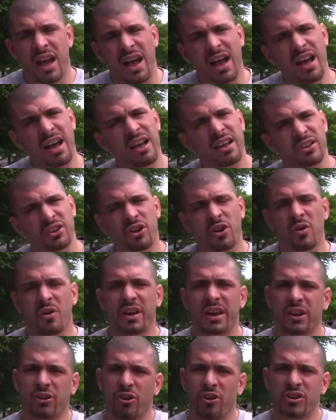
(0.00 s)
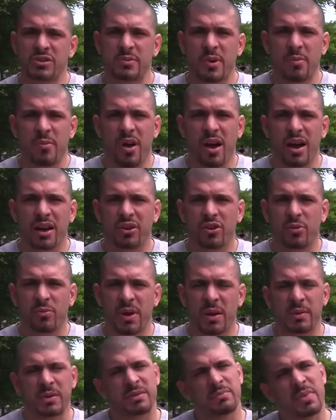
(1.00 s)
Uh, you know what? It crossed my mind. You know,
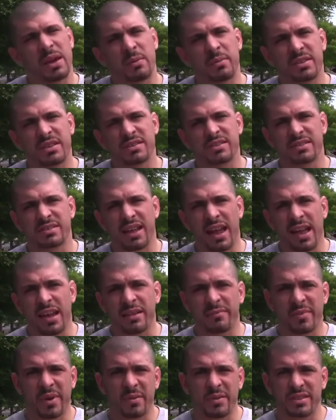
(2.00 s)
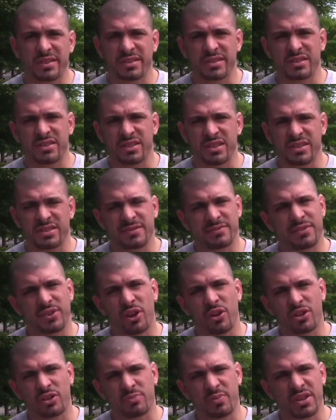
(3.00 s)
maybe maybe this is the end. Maybe this is just you
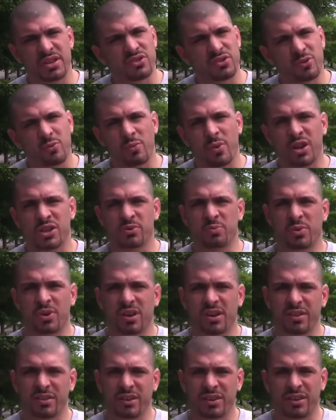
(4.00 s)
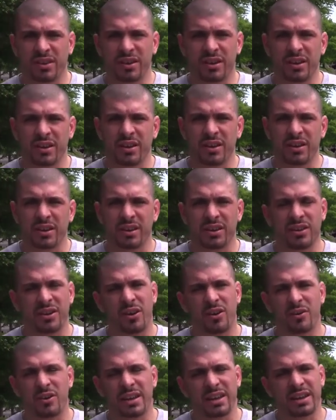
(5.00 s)
know it's been too much. But you
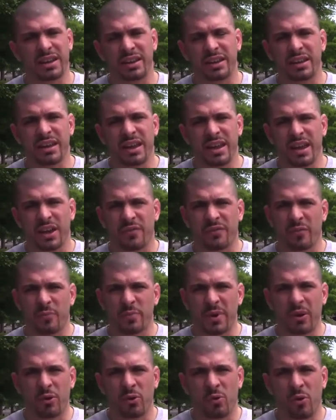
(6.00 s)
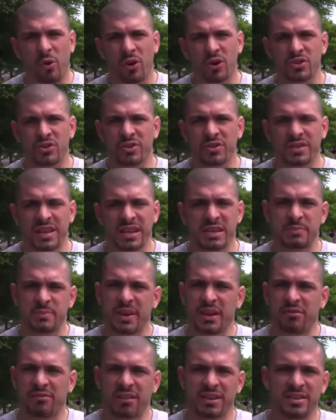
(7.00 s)
know, eh, it, for big rewards, you know, it takes
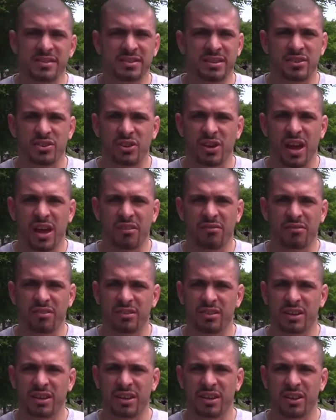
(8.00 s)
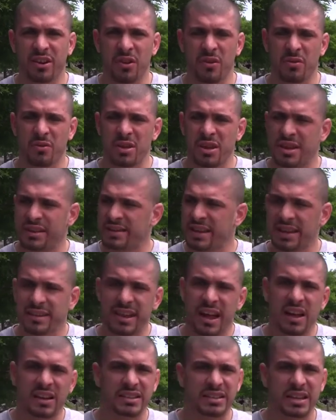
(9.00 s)
big risks, and you got to really, you know, dig
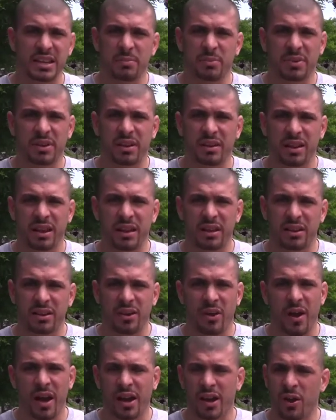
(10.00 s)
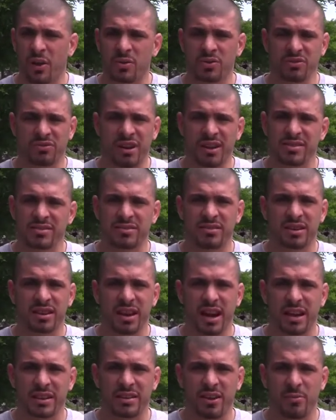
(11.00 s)
down deep. And you know, I coach wrestling,
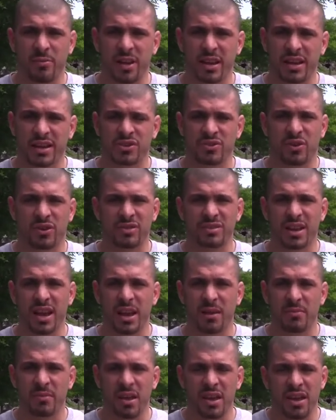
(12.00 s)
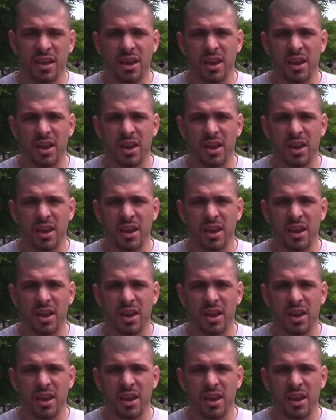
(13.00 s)
and I tell my kids all the time,